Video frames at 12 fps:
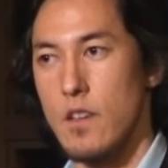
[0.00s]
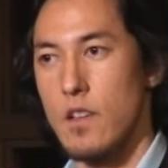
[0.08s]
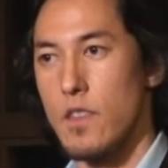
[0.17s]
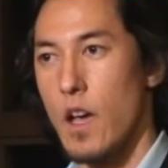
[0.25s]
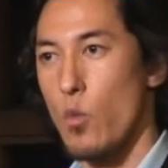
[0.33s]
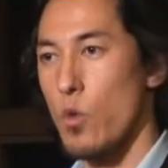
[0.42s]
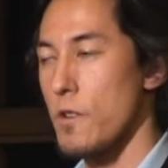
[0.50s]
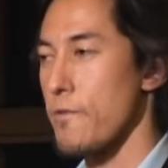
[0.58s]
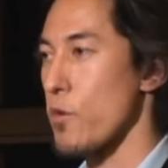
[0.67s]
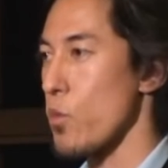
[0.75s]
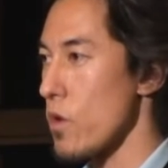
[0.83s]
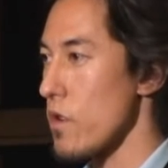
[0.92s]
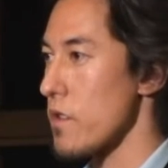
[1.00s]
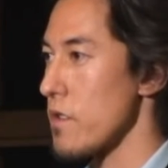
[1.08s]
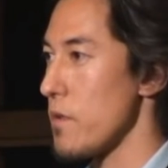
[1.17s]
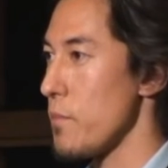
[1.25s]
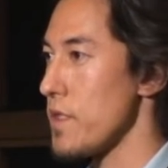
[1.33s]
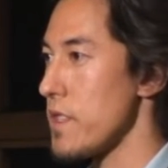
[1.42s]
Not word for word,
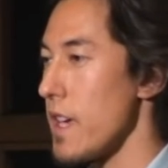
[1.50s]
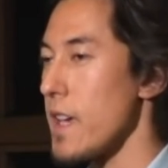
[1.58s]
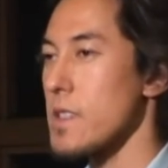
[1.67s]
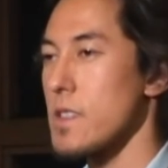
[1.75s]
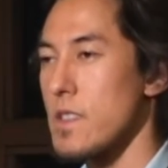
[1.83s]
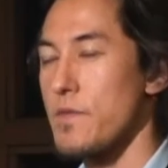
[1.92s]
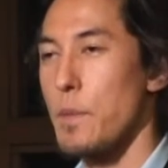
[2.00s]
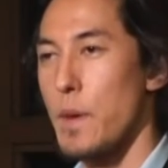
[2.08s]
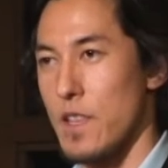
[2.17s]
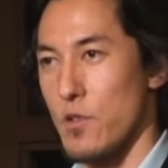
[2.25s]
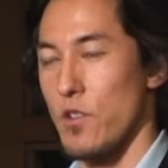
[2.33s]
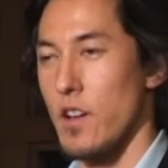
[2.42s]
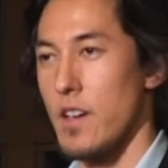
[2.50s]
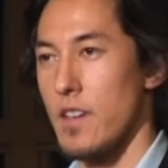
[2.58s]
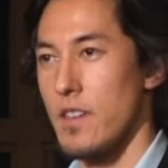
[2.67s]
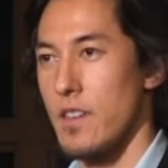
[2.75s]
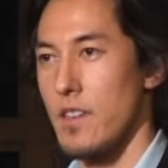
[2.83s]
but the essence of that battle cry.